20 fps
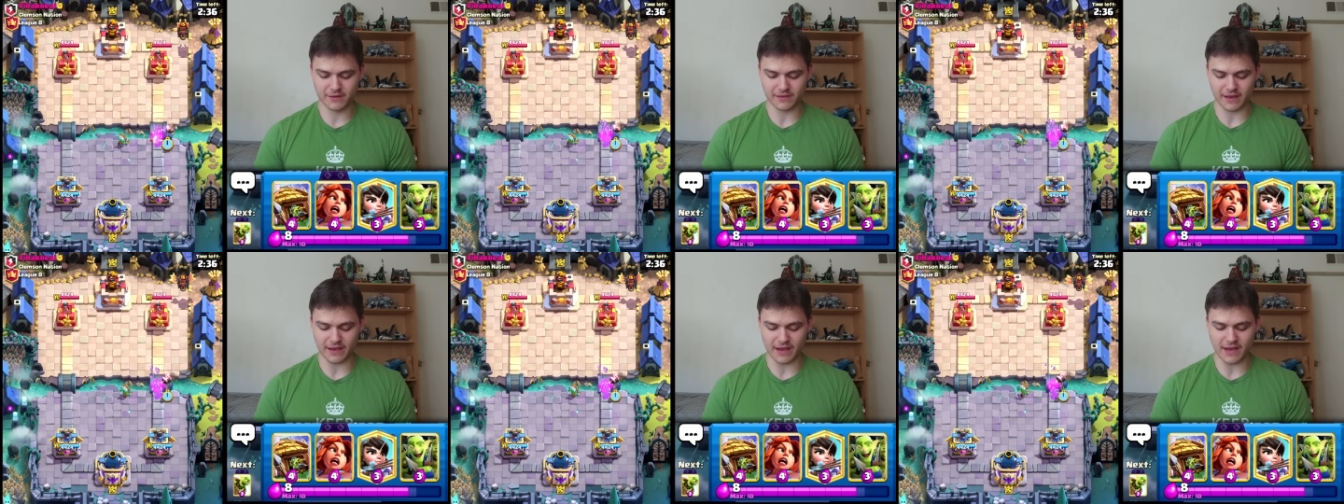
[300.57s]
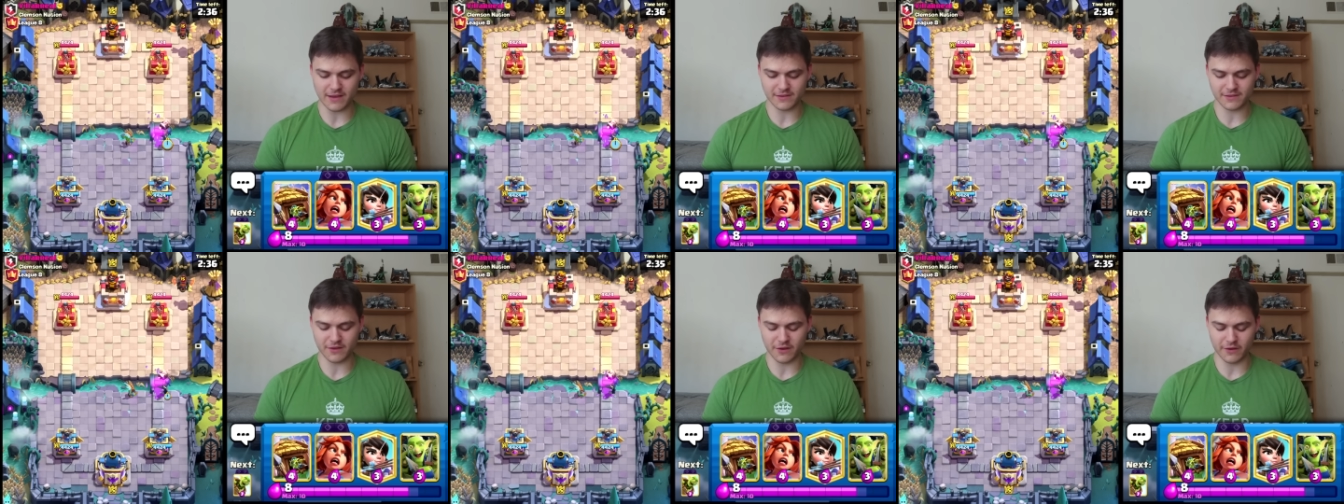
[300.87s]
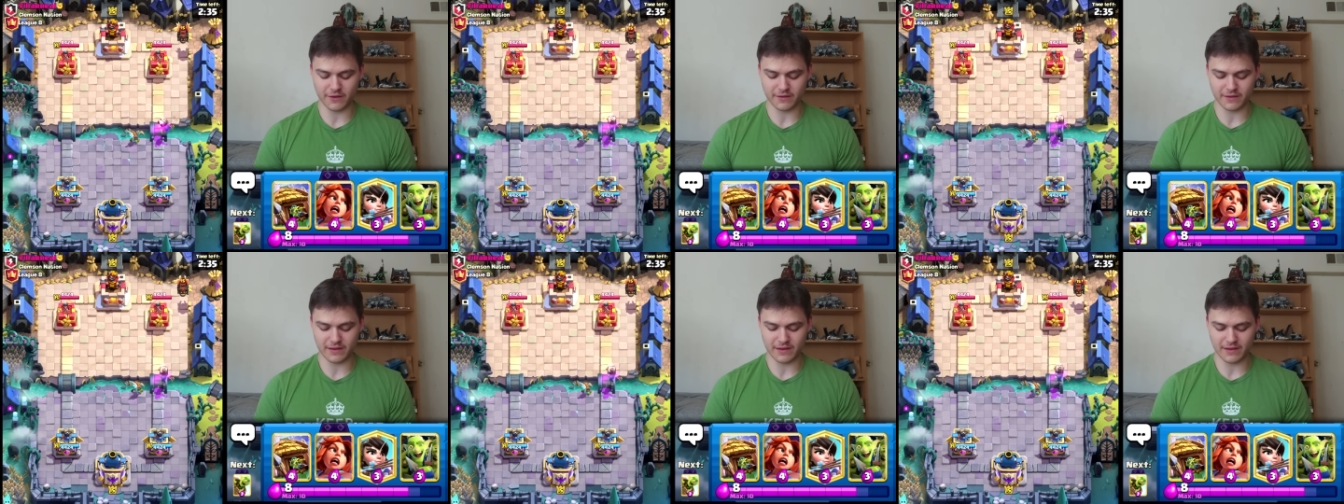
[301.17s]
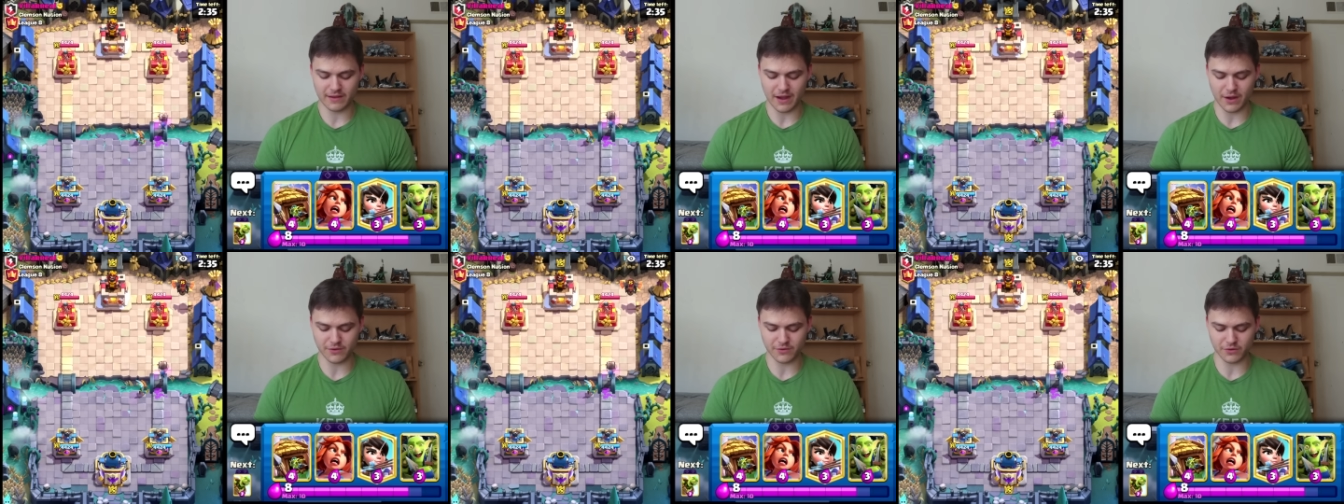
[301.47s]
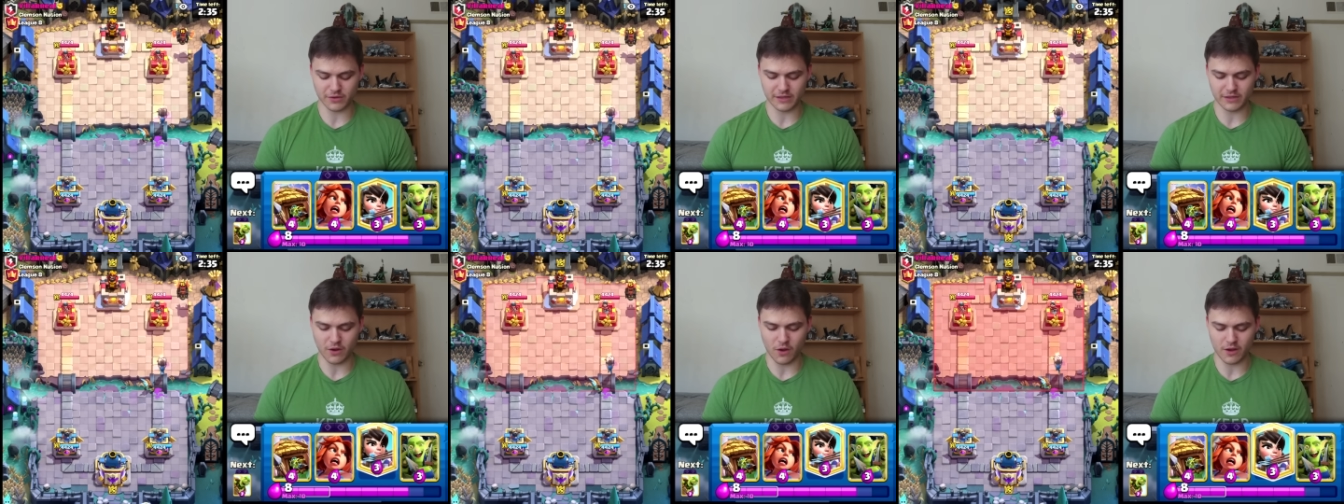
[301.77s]
Like I was
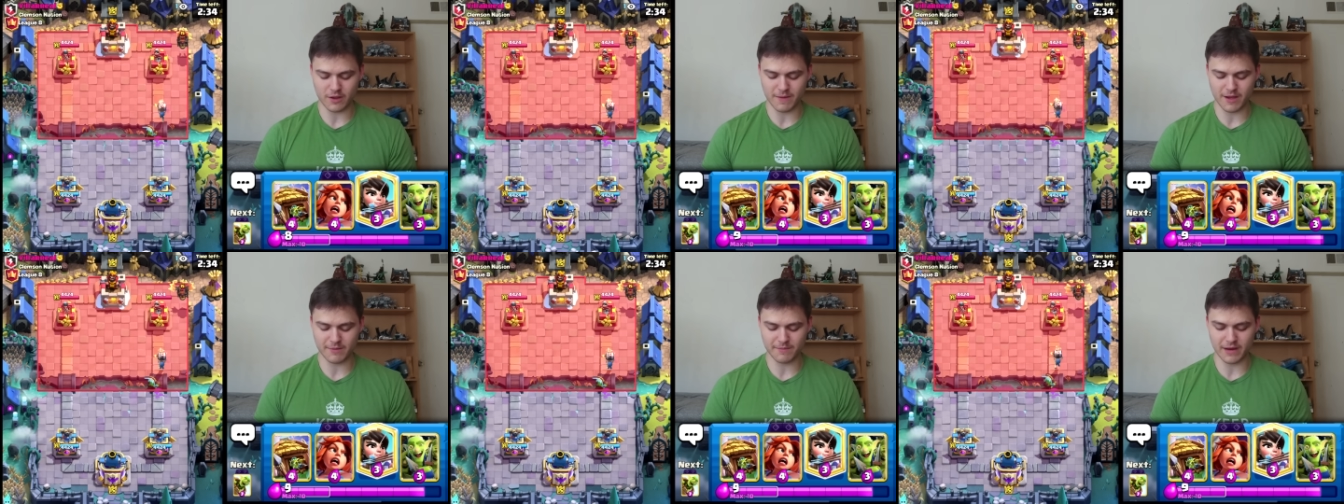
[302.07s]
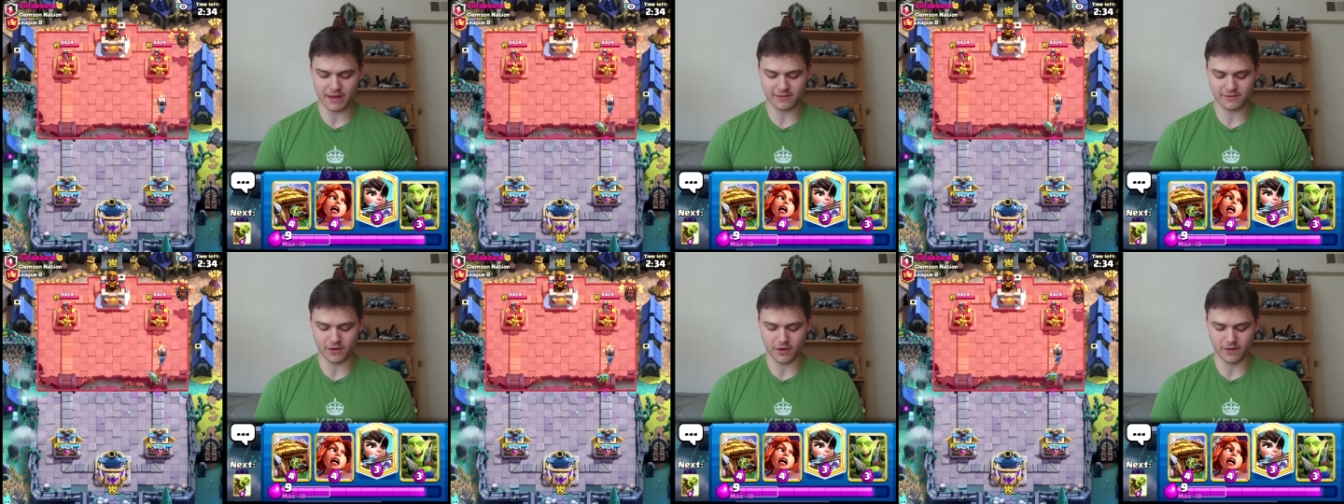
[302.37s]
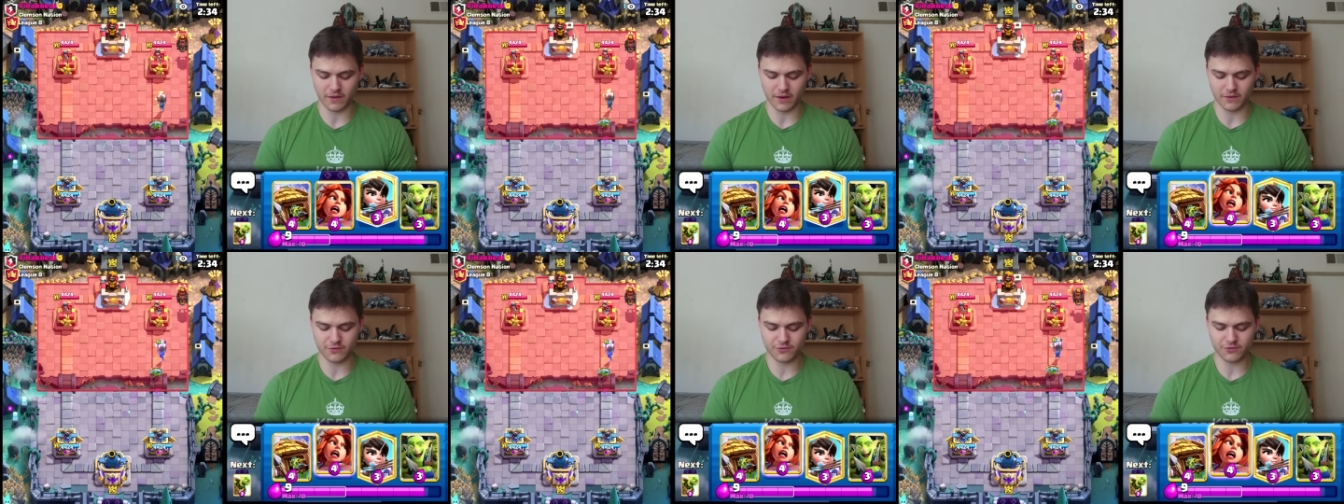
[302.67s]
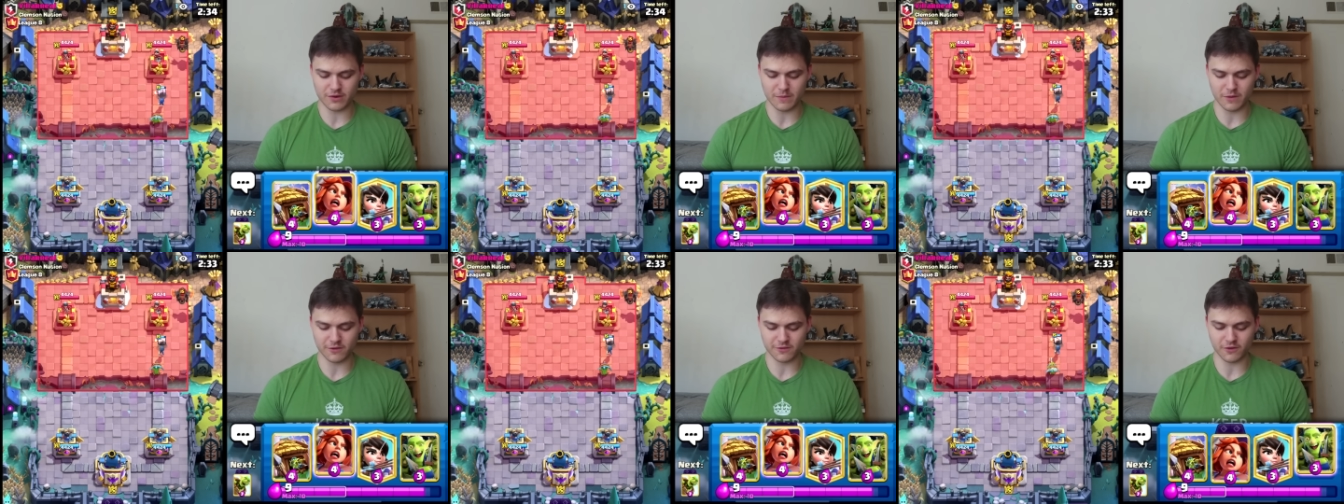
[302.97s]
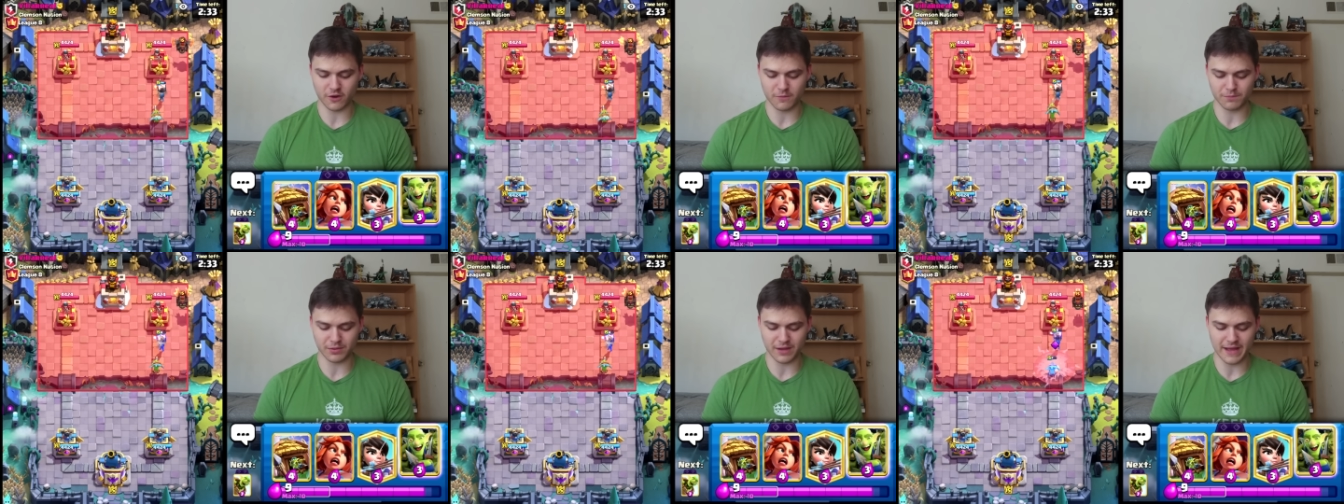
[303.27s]
already talked about it, but I saw a lot of streamers
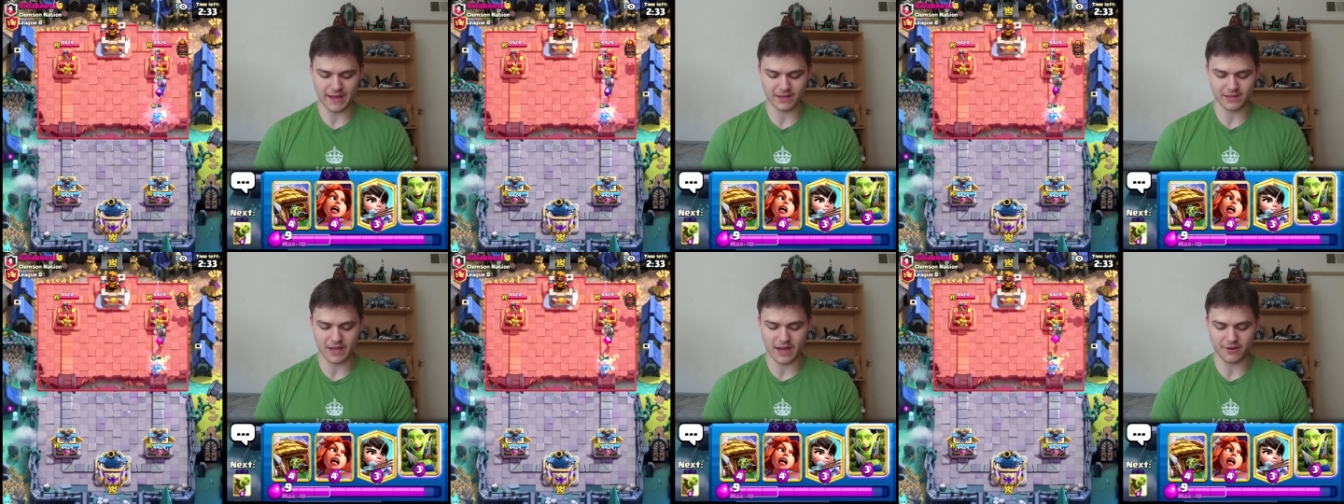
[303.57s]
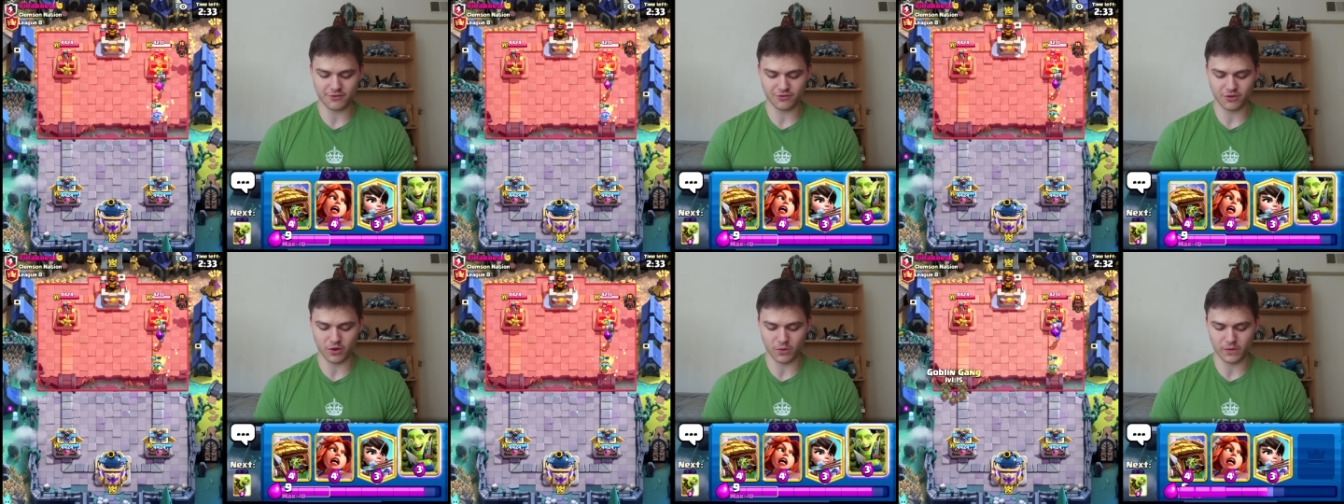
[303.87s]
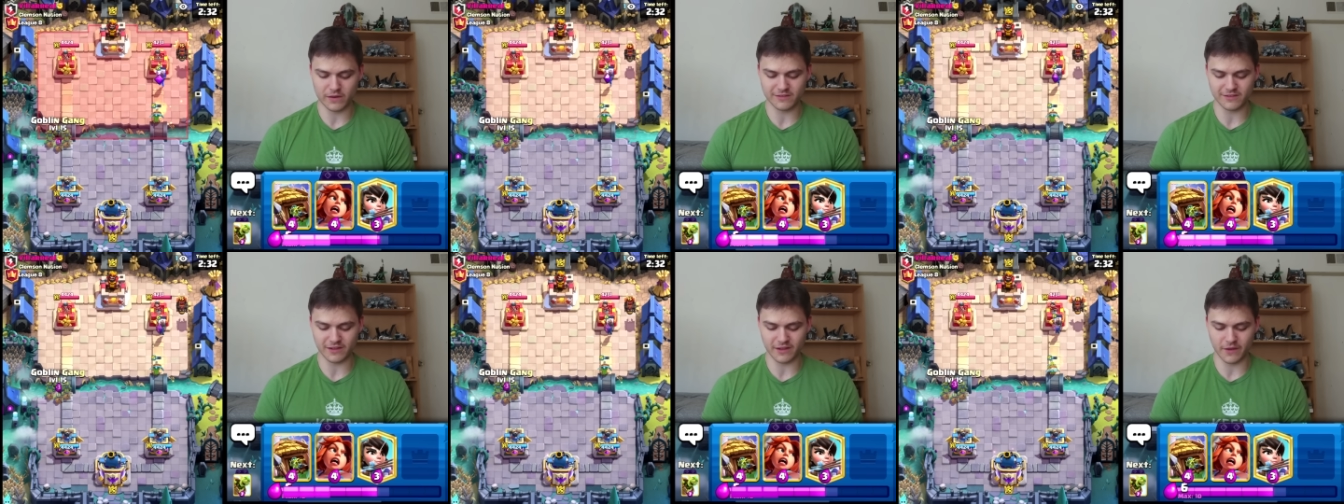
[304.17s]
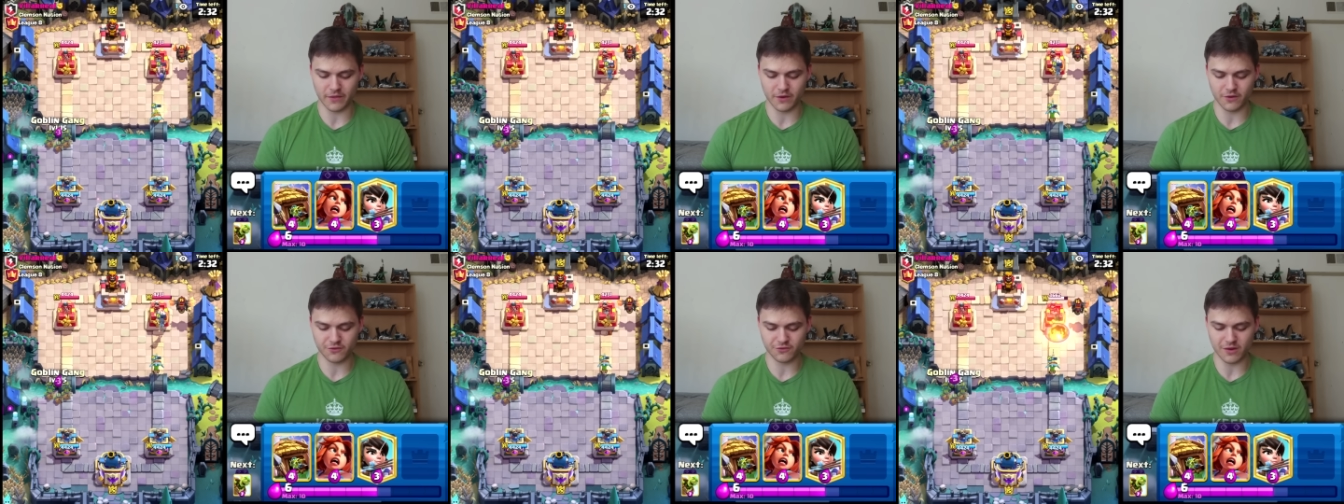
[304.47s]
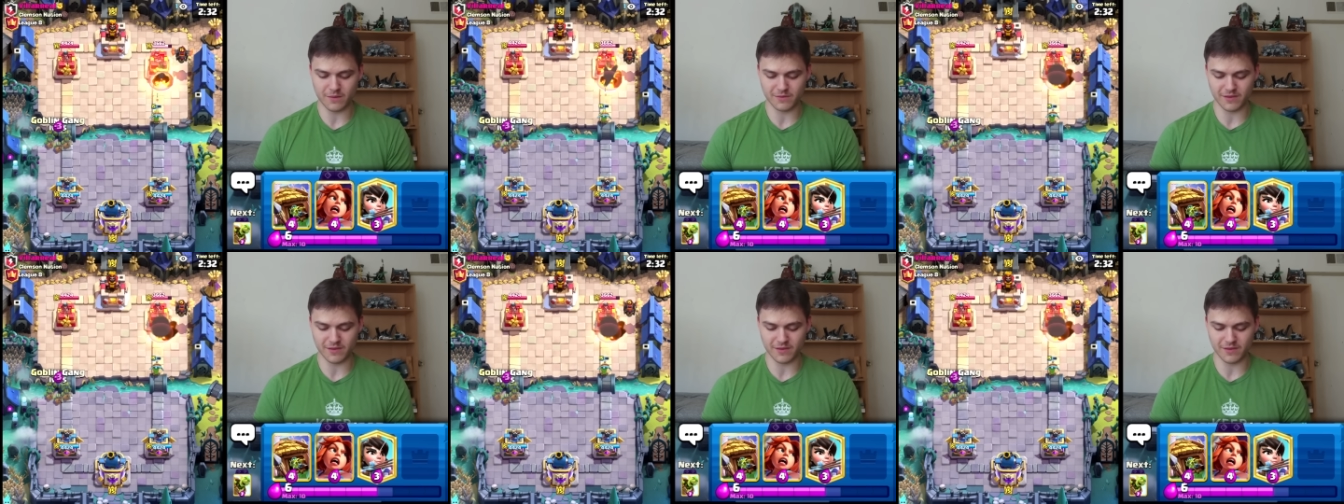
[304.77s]
started playing Clash Royale recently on their streams,